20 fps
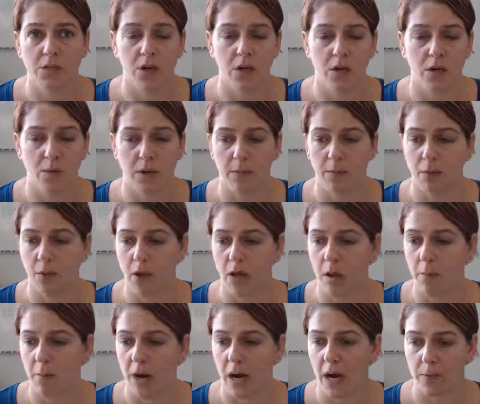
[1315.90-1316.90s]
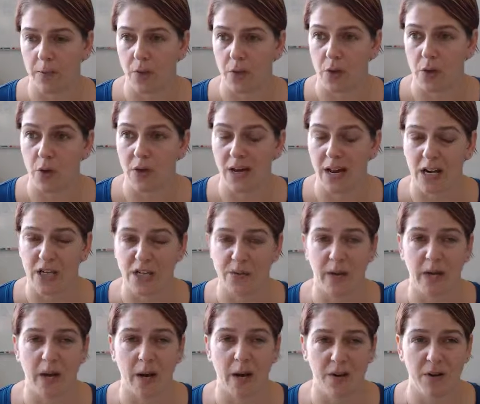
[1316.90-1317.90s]
is going to be mind-blowing. You can
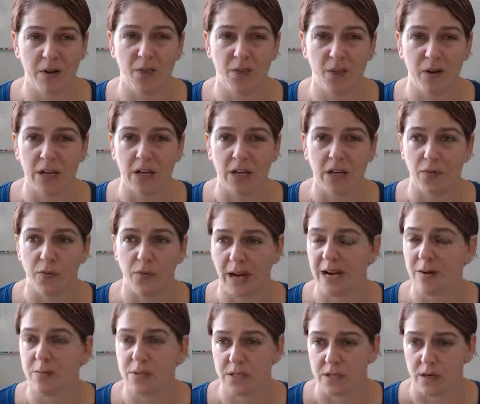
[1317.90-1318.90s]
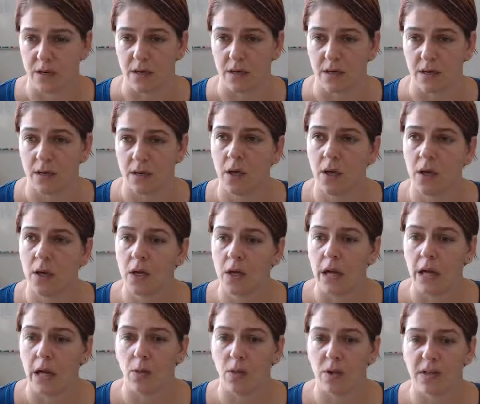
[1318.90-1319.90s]
actually become an affiliate for Amazon.
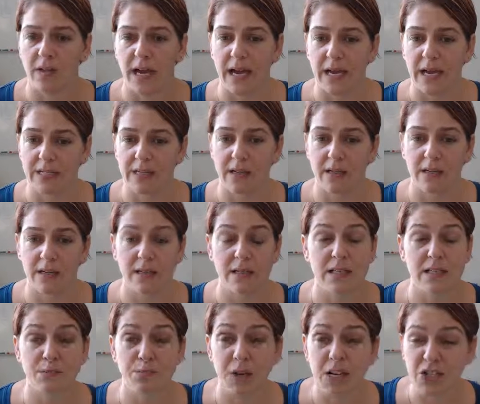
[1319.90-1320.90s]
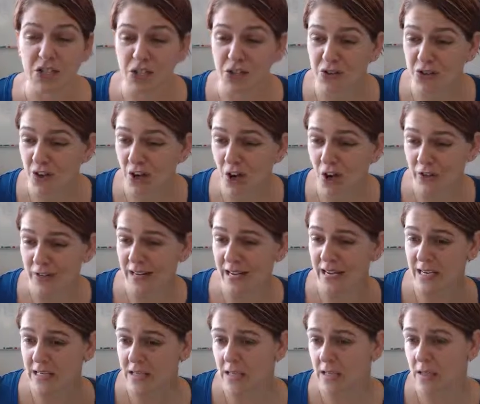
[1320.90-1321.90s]
And with that, and especially during the
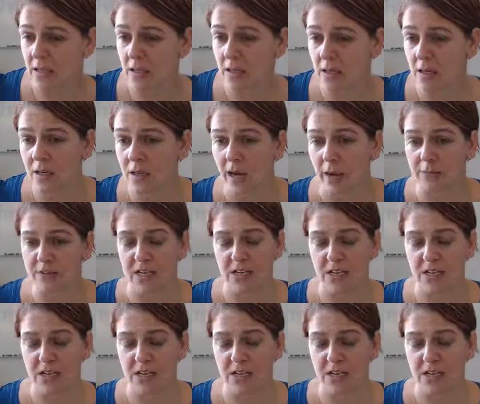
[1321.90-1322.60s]
holidays, I was